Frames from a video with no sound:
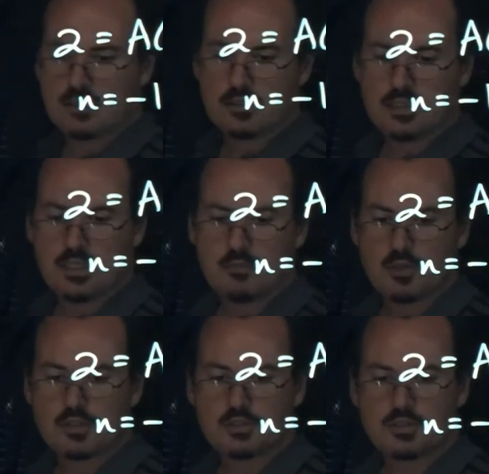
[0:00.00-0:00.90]
the nth
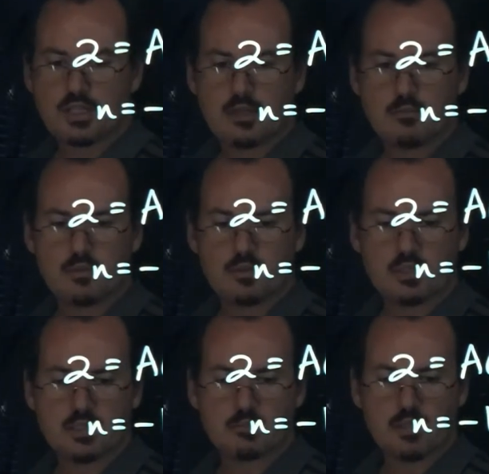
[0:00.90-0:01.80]
partial sum, the
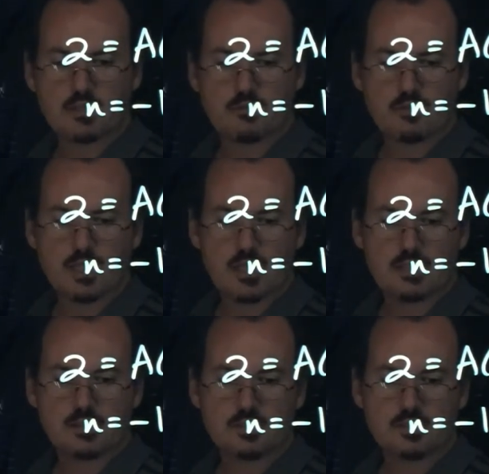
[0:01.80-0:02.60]
expression for that is